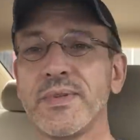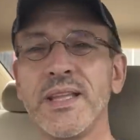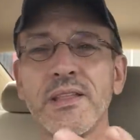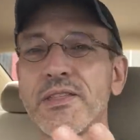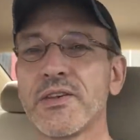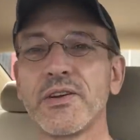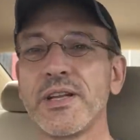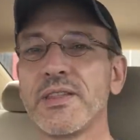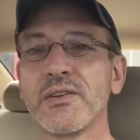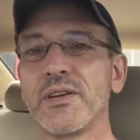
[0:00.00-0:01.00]
in the
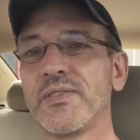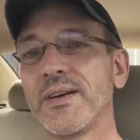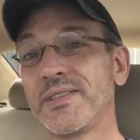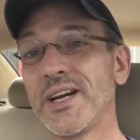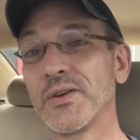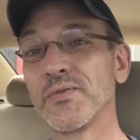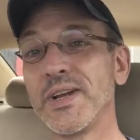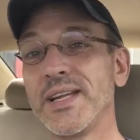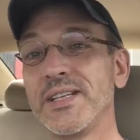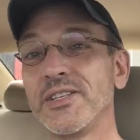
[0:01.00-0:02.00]
$30, $35
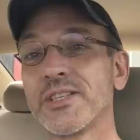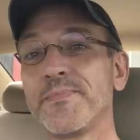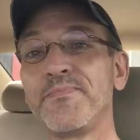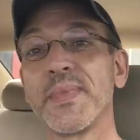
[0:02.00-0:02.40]
range.